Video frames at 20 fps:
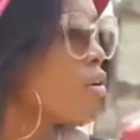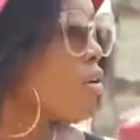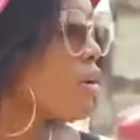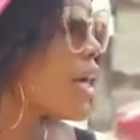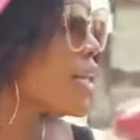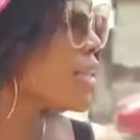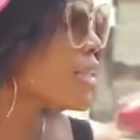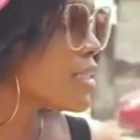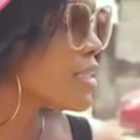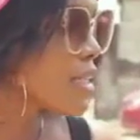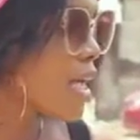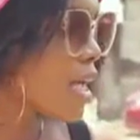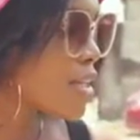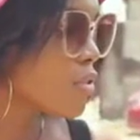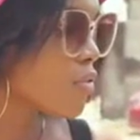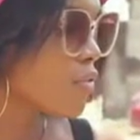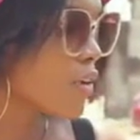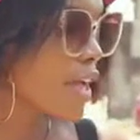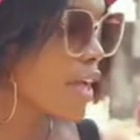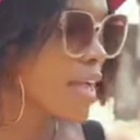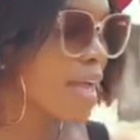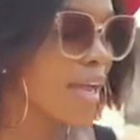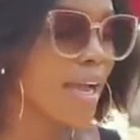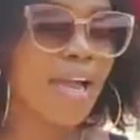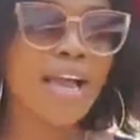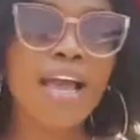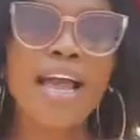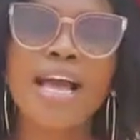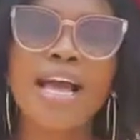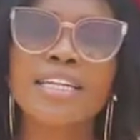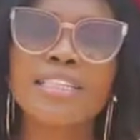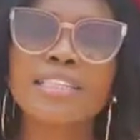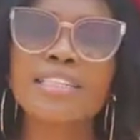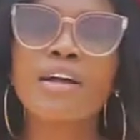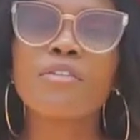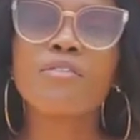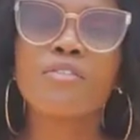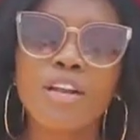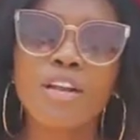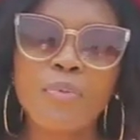Look at these guys over here.
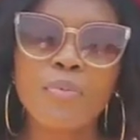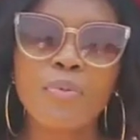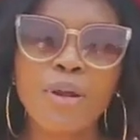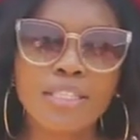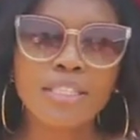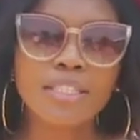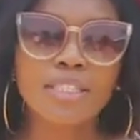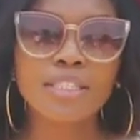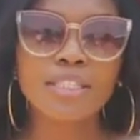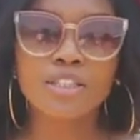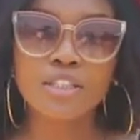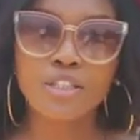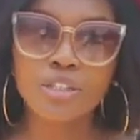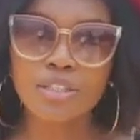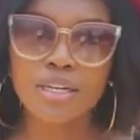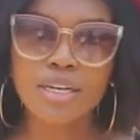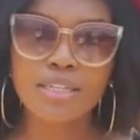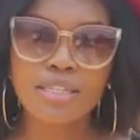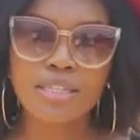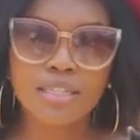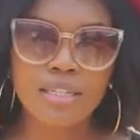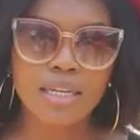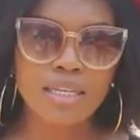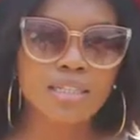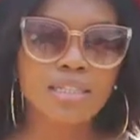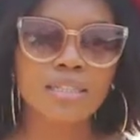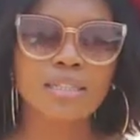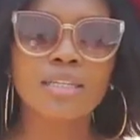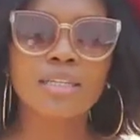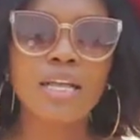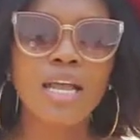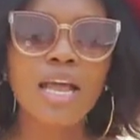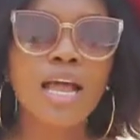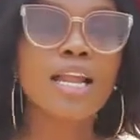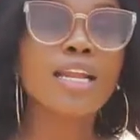They are really practicing the social distancing.